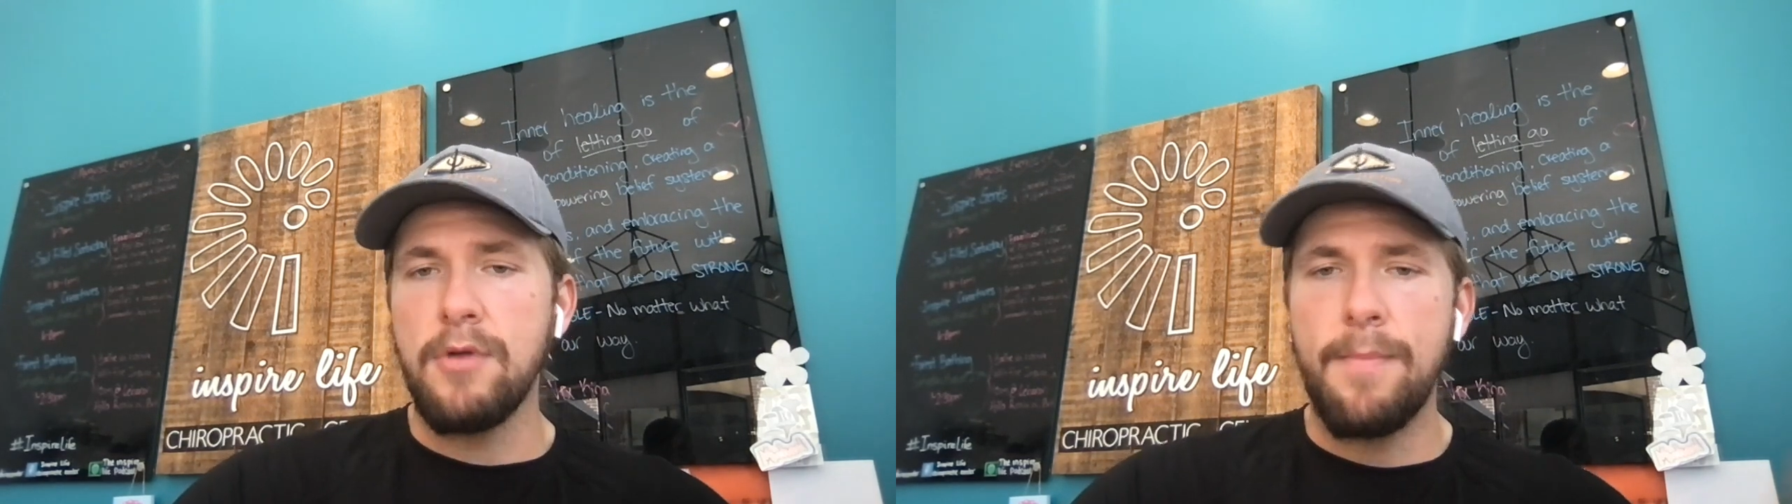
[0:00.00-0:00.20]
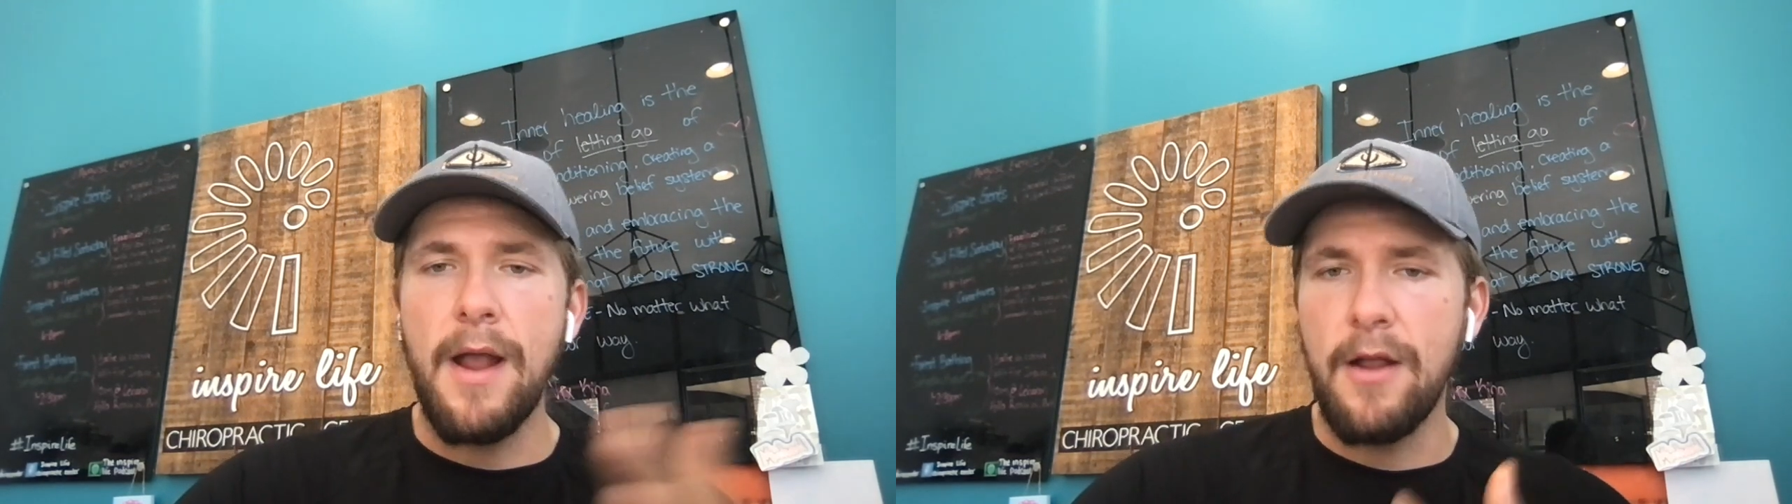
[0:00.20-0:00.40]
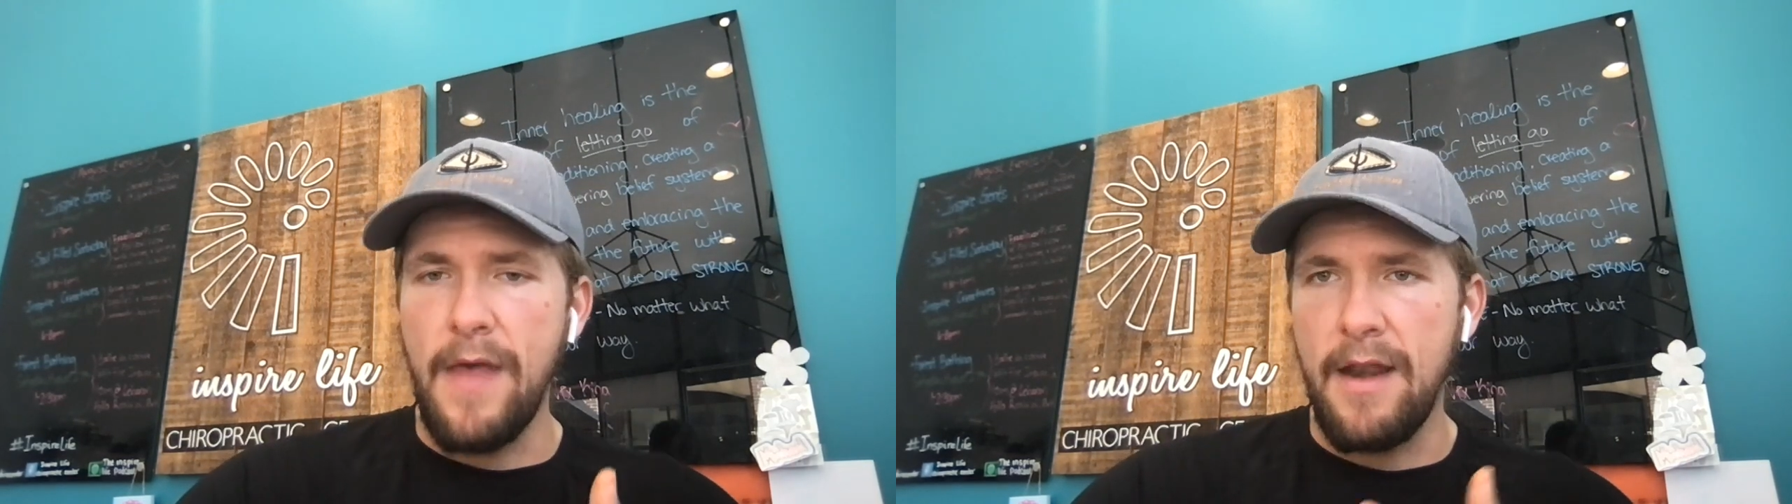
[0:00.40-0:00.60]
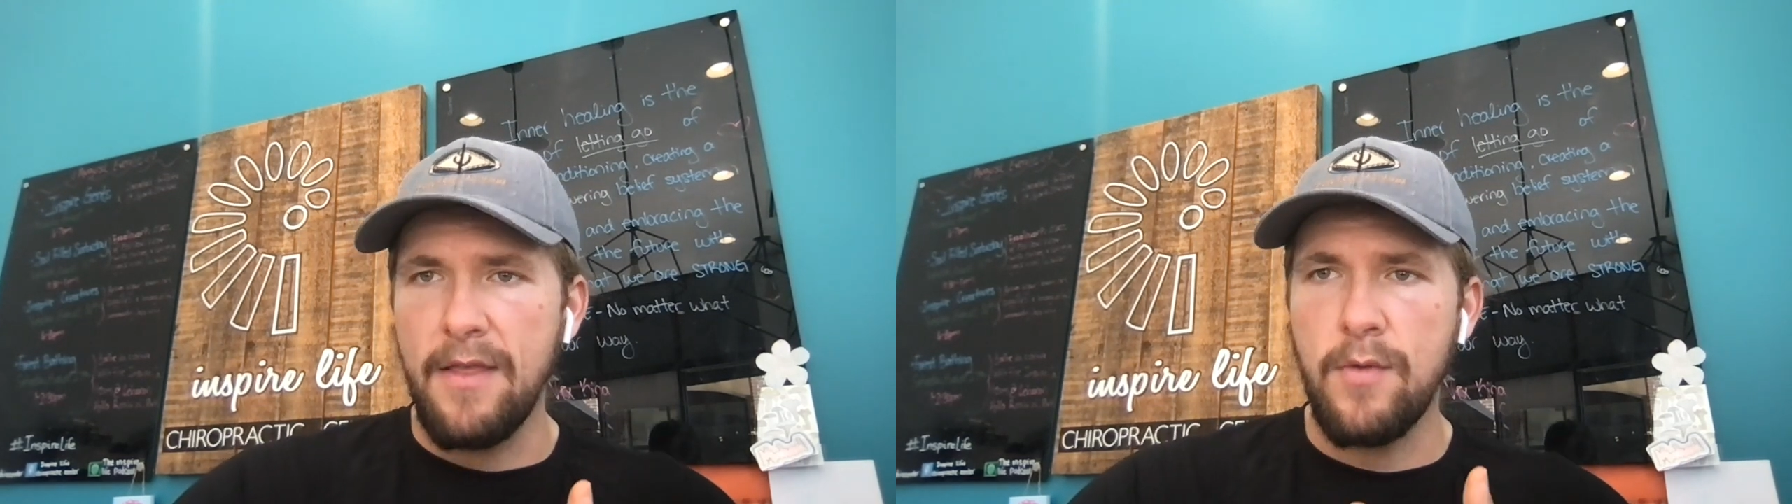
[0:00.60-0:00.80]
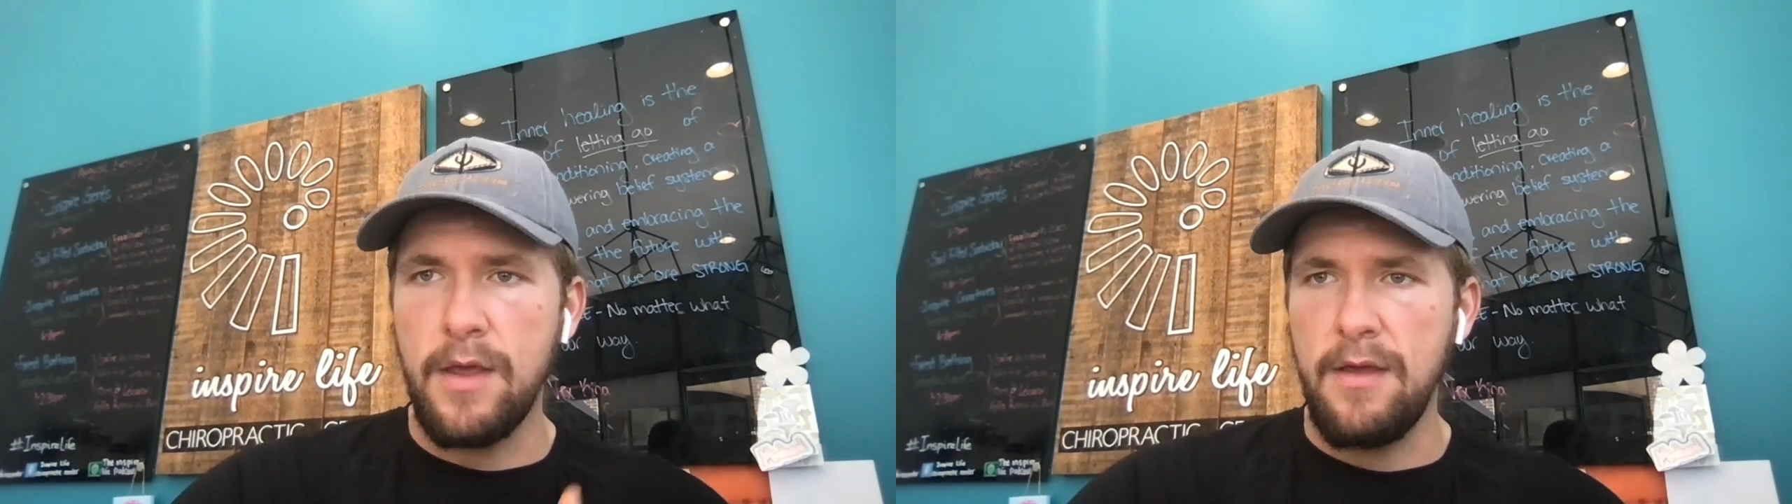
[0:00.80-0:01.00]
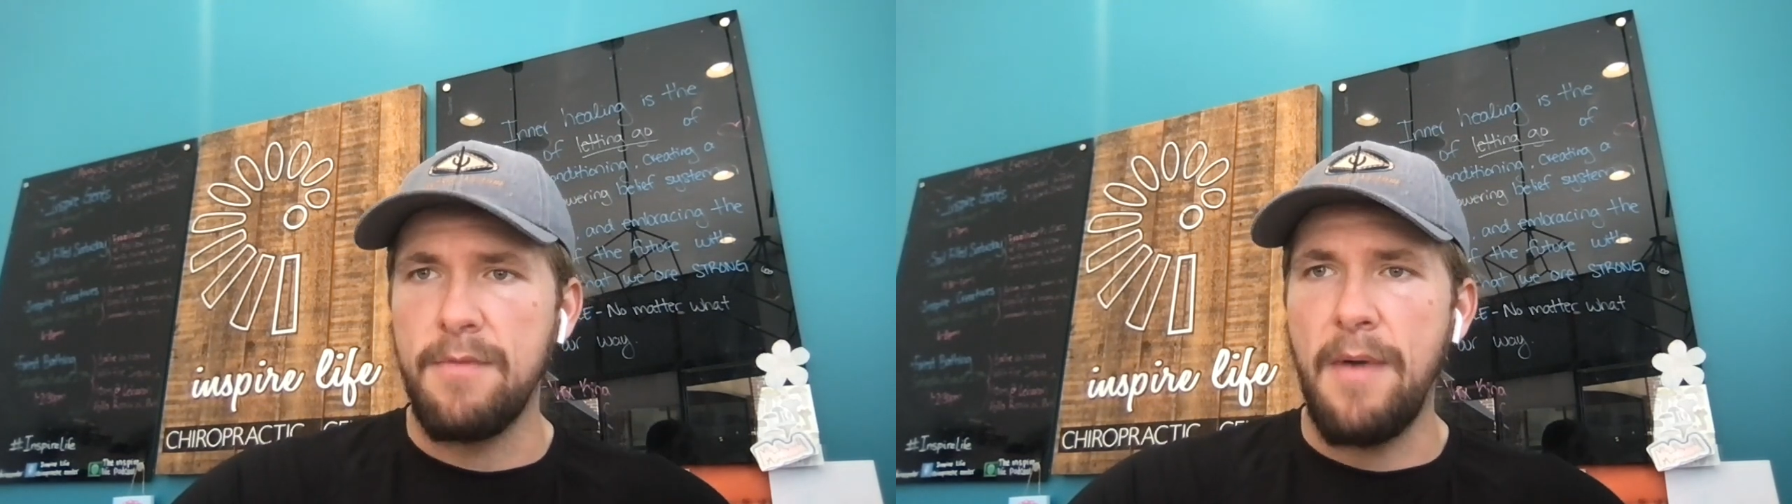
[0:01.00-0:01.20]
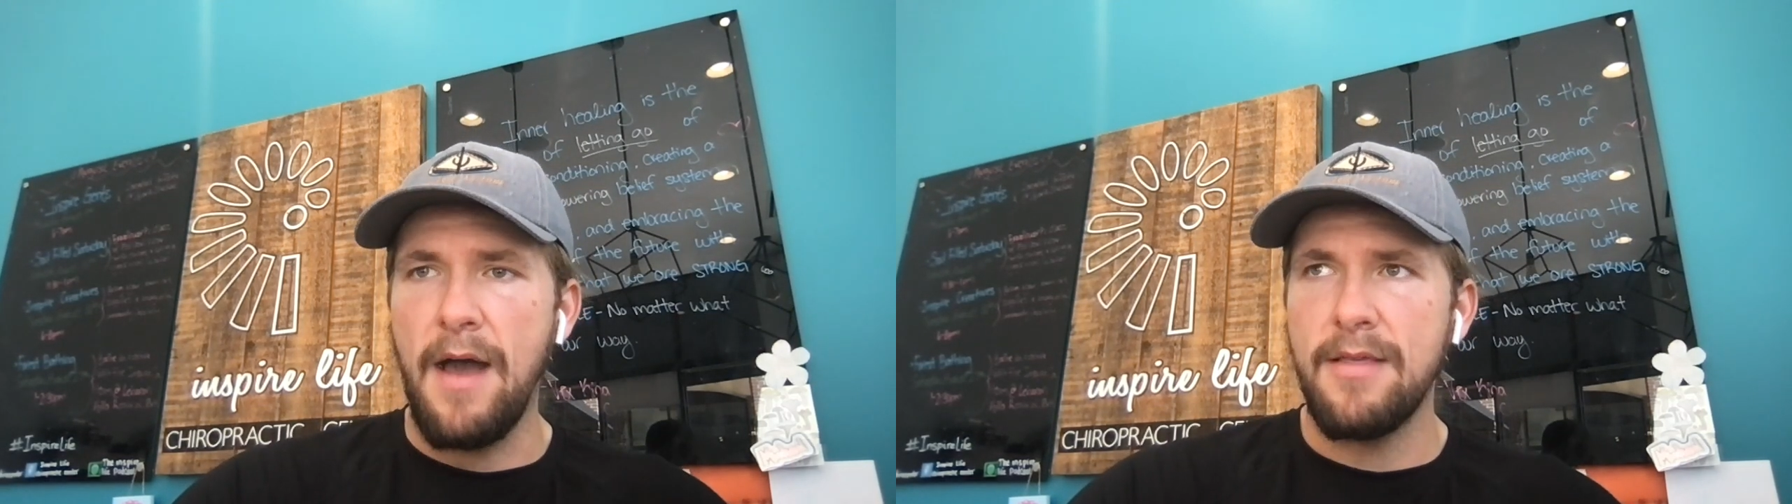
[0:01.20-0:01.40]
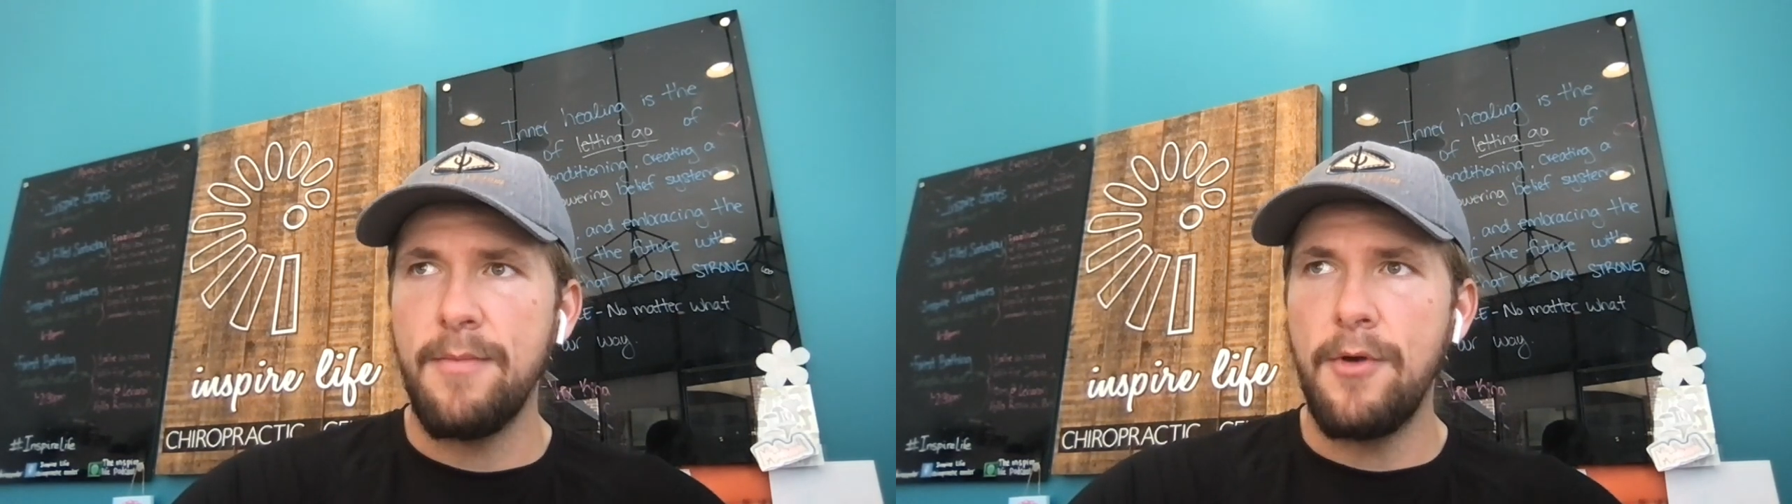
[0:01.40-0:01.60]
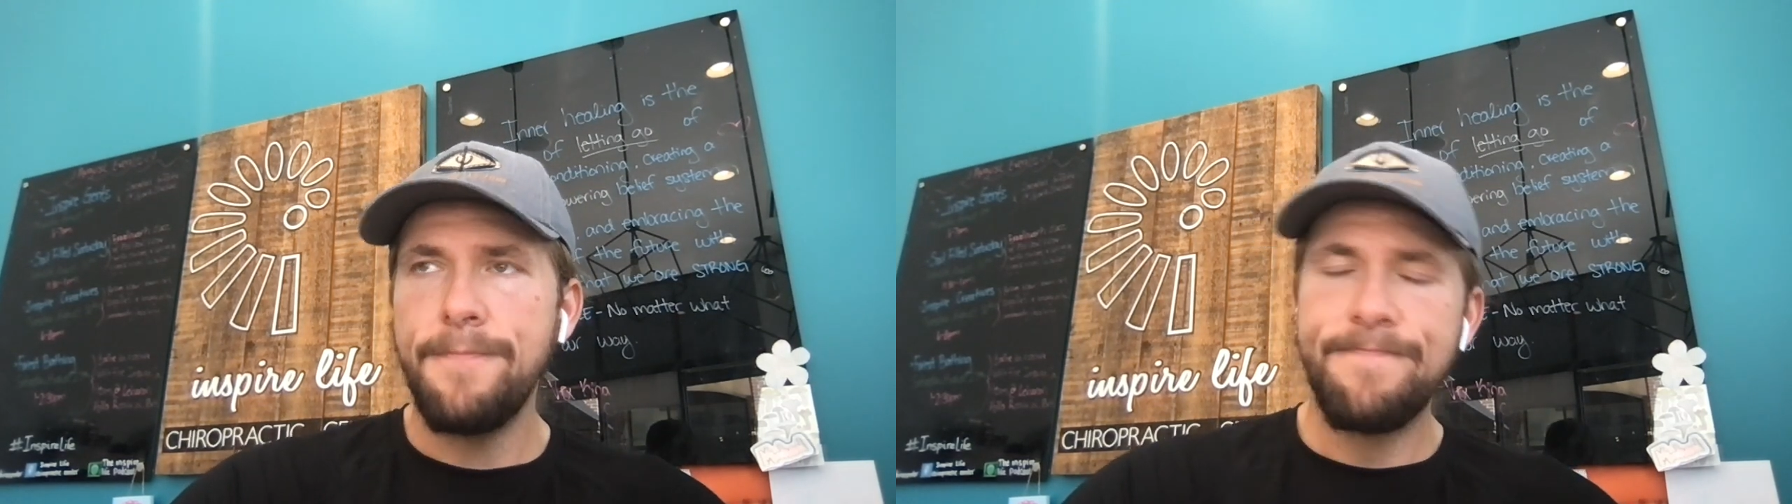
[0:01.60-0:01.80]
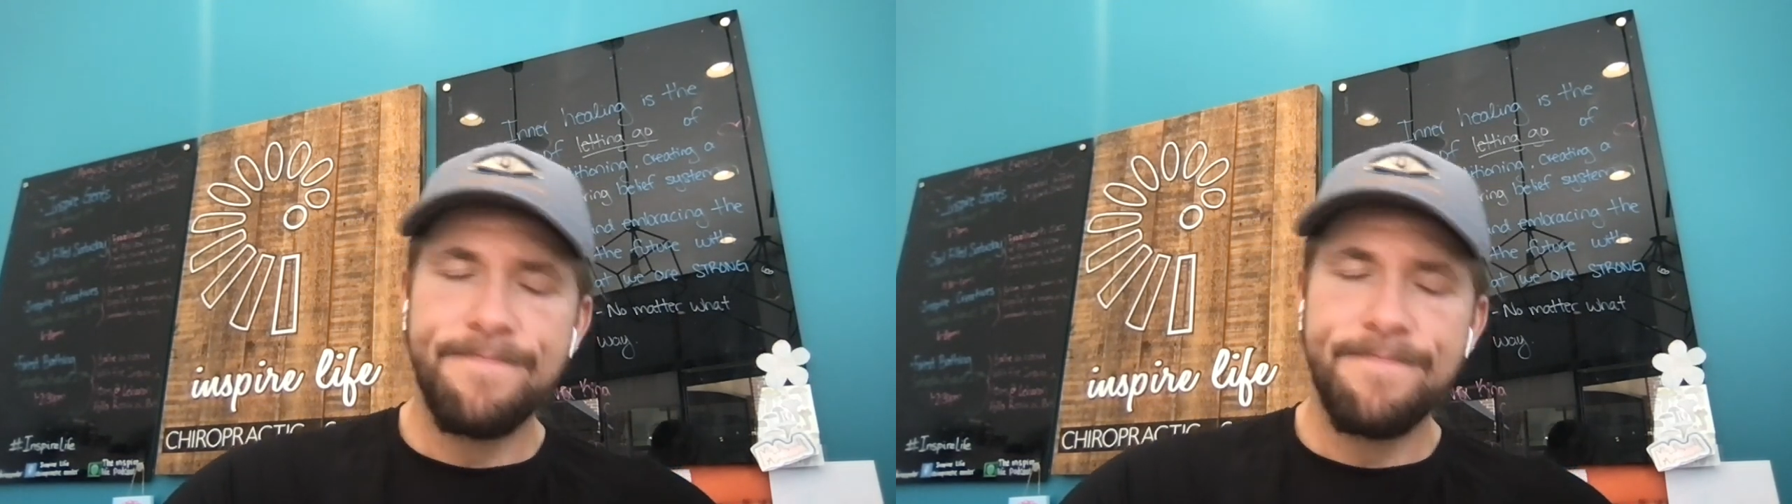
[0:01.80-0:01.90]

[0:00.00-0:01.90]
repair that as quickly as possible.